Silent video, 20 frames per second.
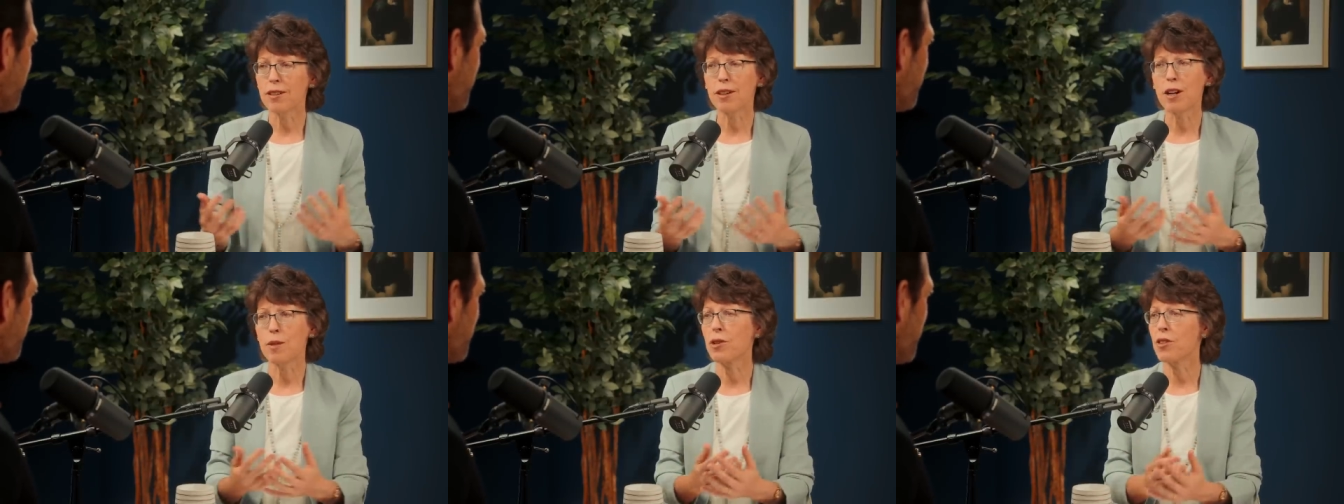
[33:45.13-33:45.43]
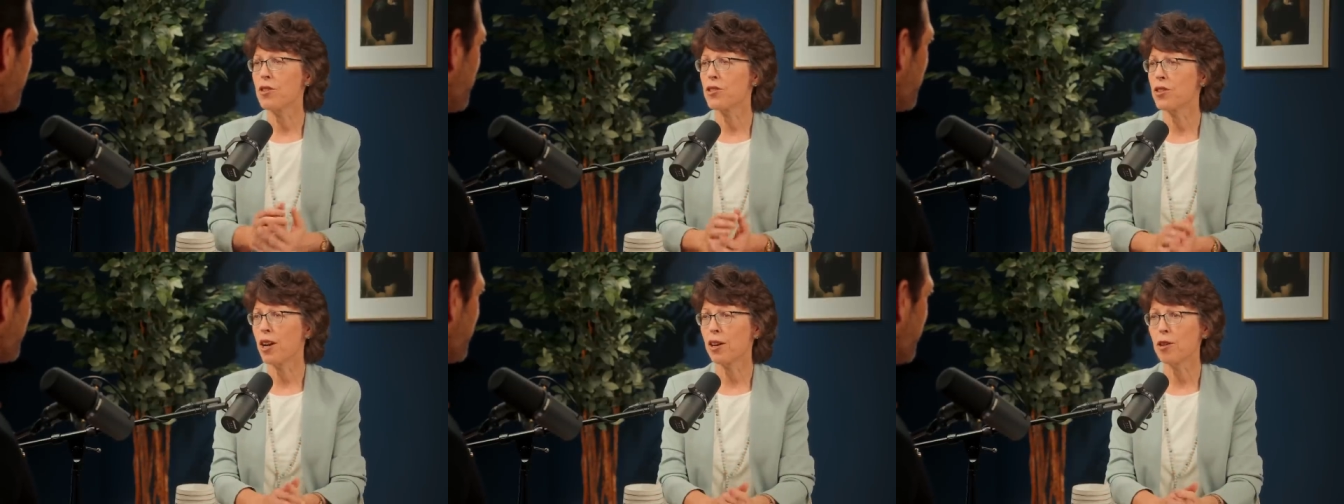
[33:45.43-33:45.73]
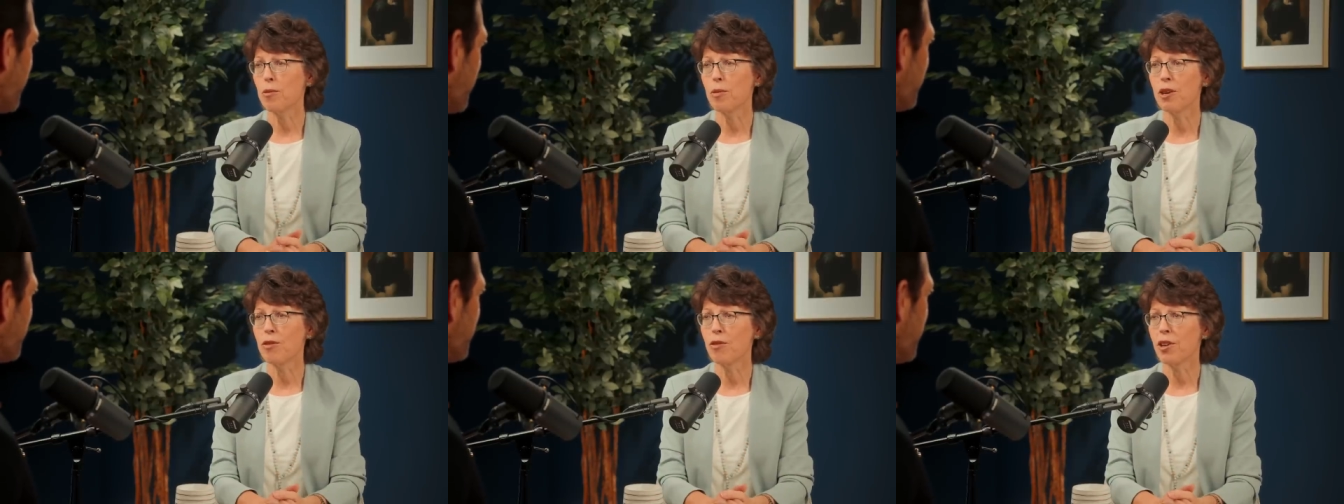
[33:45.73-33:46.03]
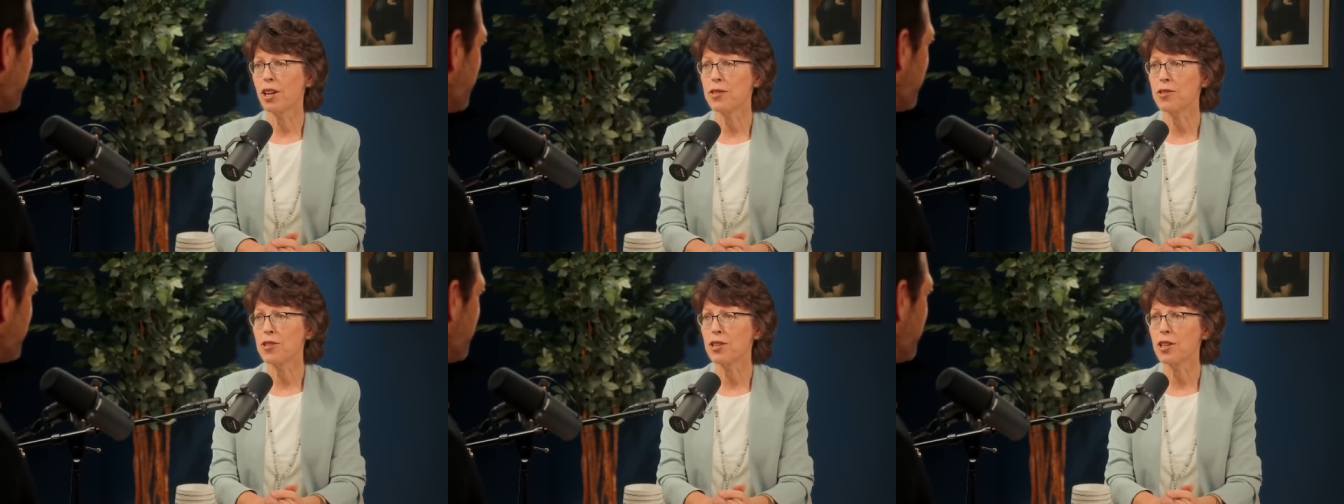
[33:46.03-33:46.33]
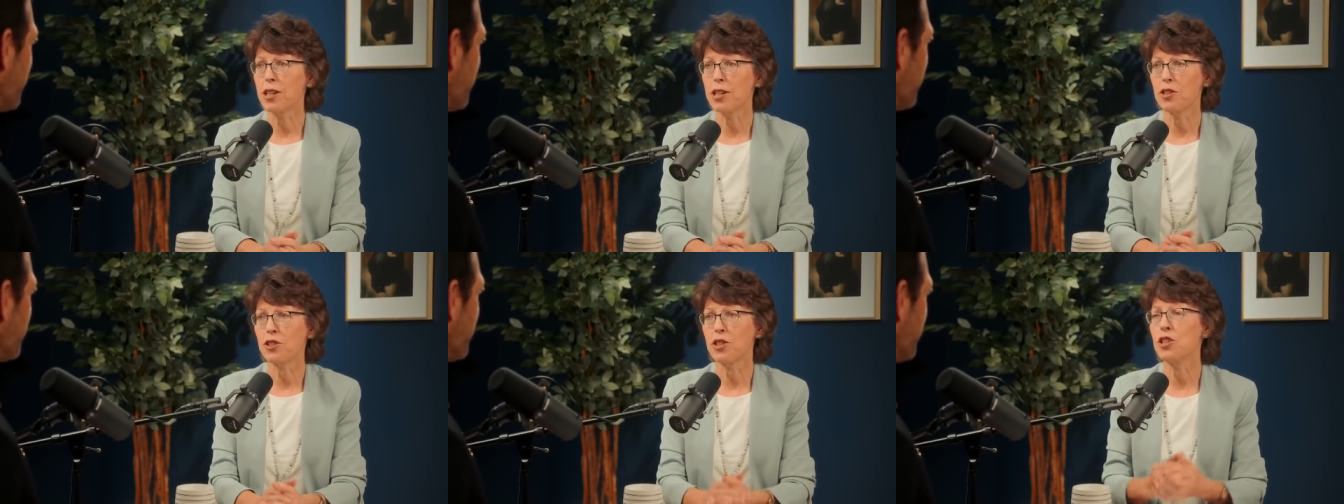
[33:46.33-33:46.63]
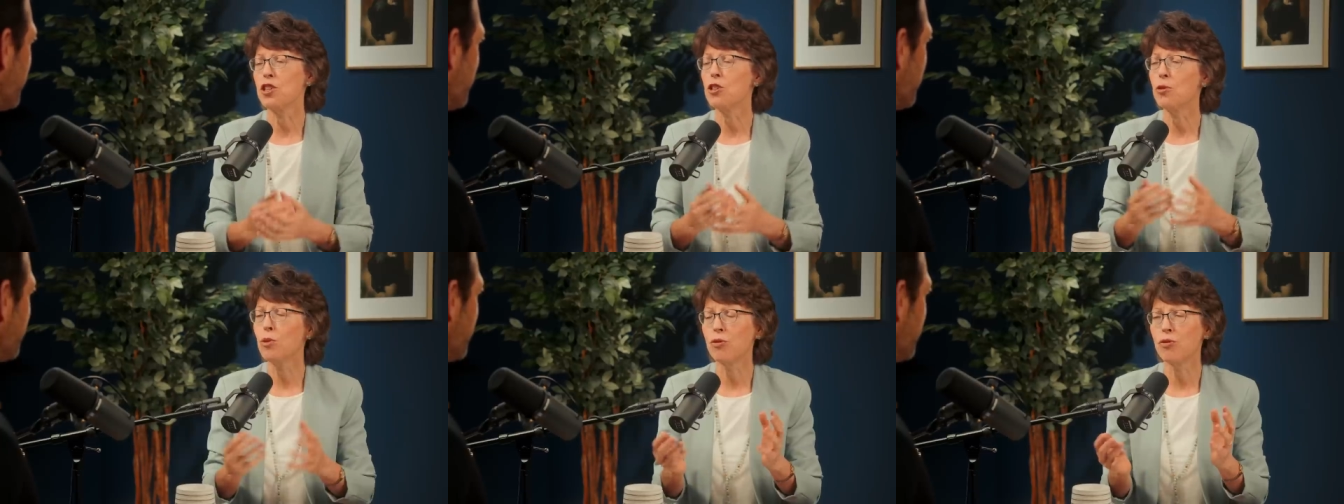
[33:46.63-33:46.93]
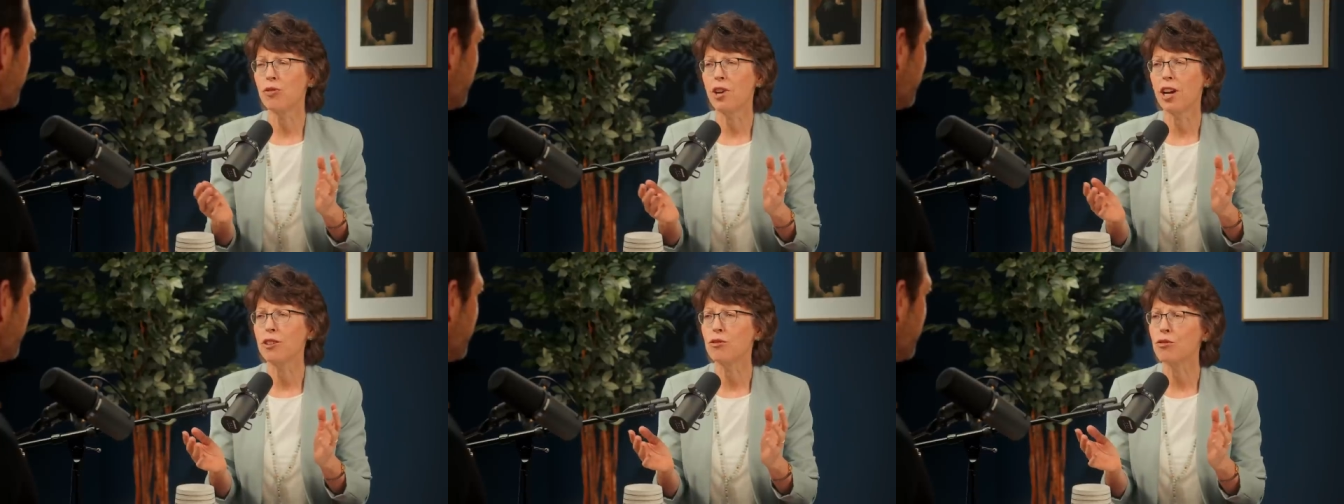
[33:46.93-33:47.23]
come to the sacrament of reconciliation, you will
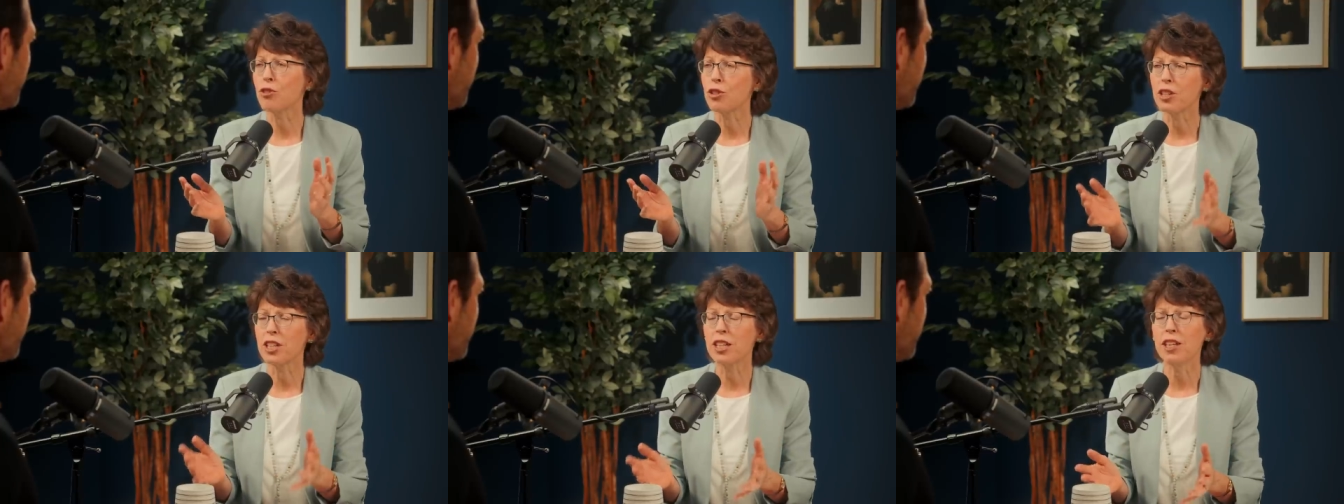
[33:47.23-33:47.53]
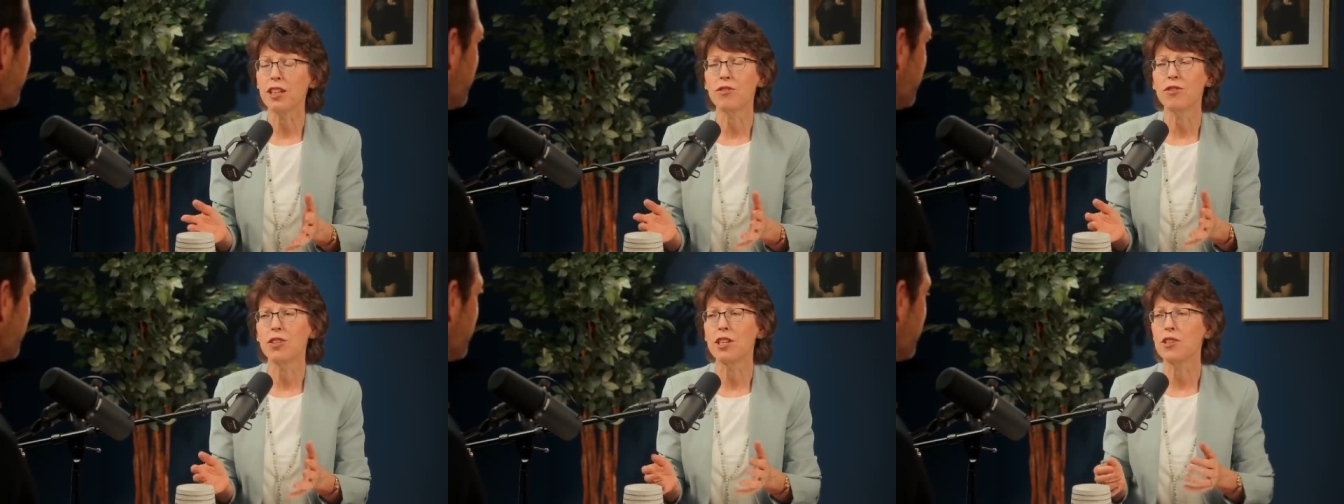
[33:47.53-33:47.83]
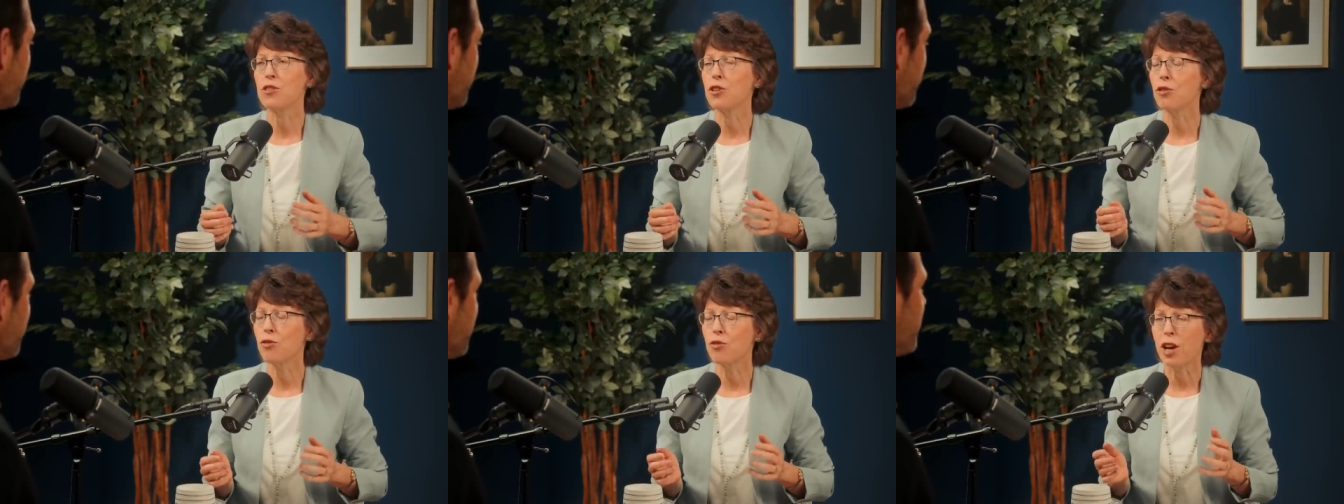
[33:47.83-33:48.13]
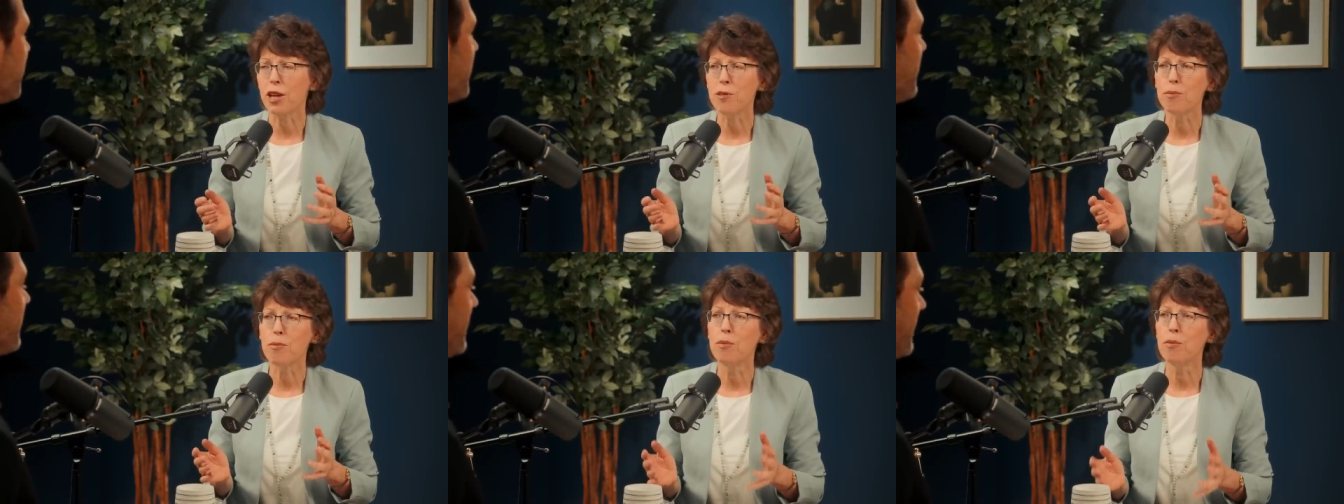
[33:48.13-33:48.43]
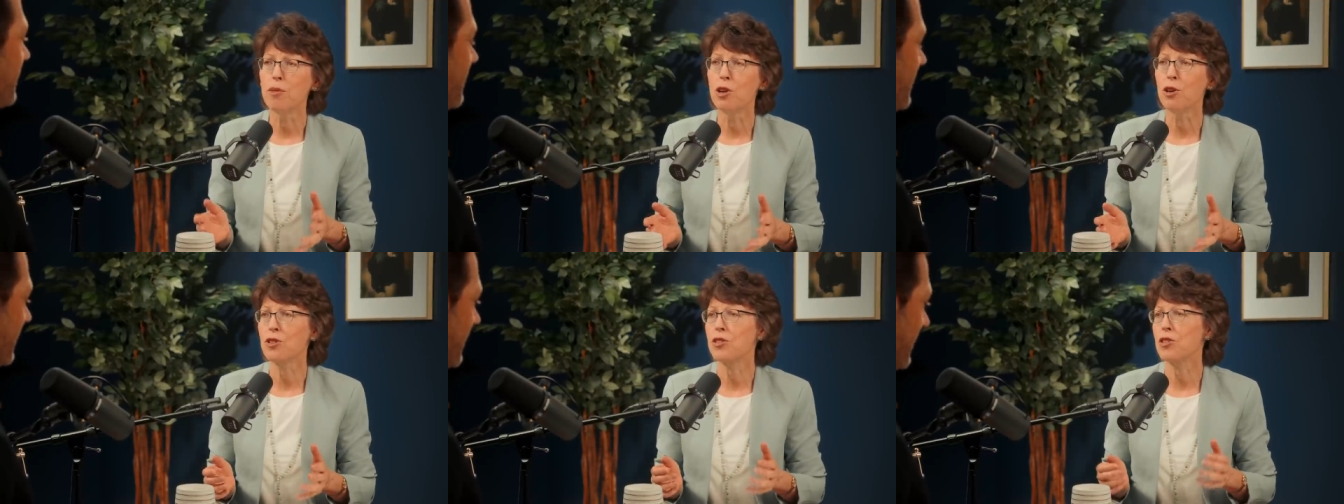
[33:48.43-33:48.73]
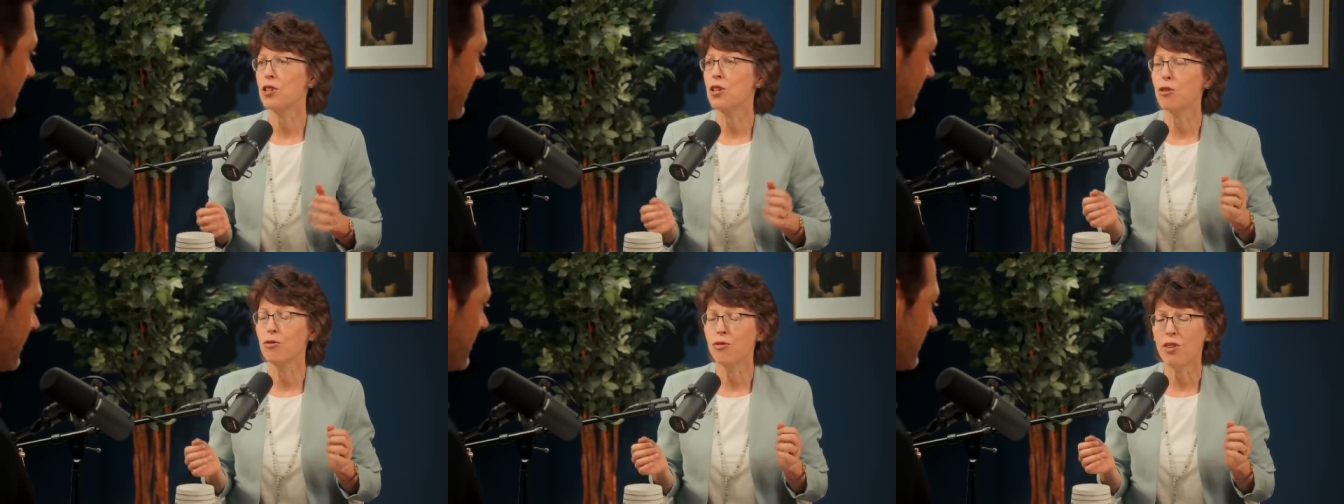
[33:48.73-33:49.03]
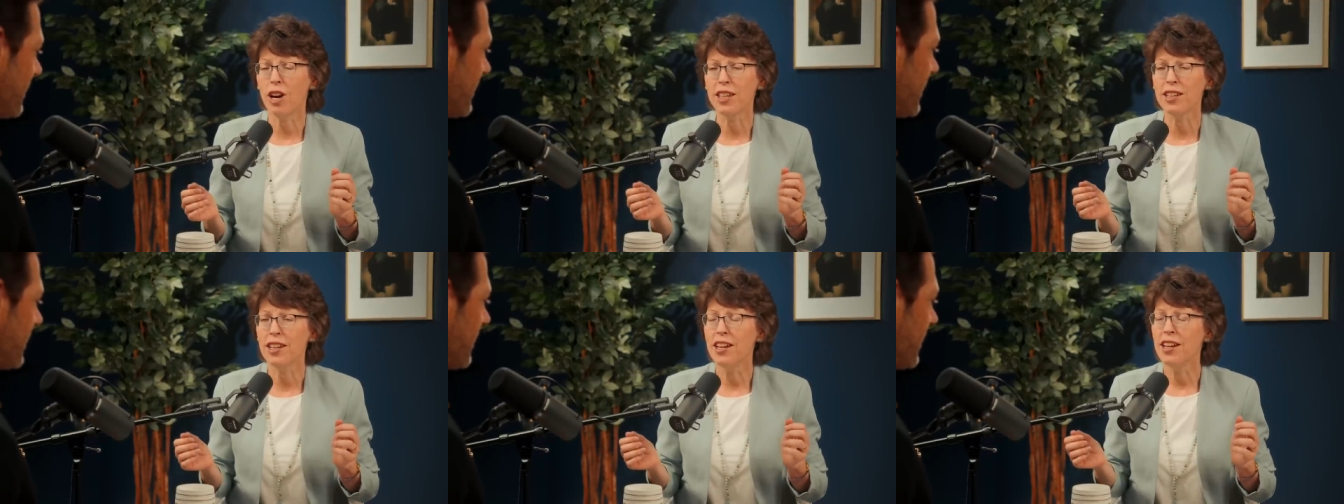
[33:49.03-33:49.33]
find forgiveness, you'll find mercy, you'll
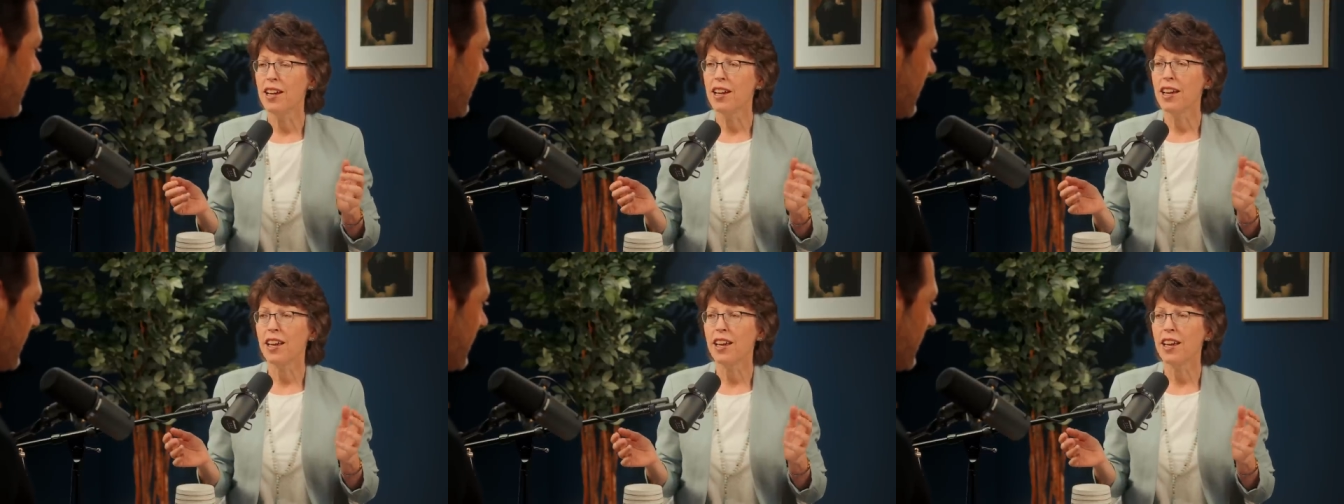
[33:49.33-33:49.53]
find